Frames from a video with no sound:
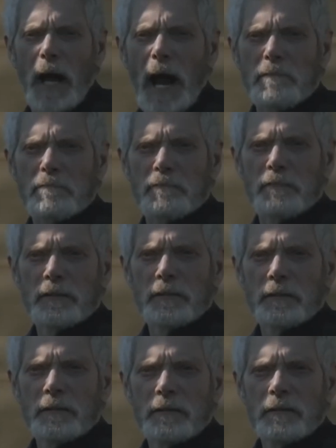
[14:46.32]
where people were
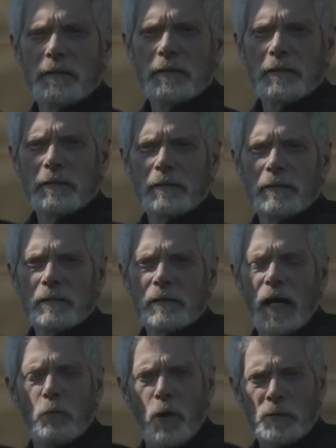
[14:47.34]
claiming creepy witches
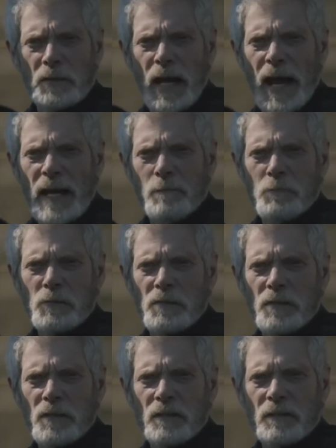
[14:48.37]
were actively screwing with
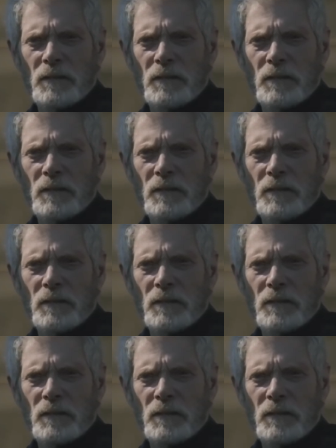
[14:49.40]
them?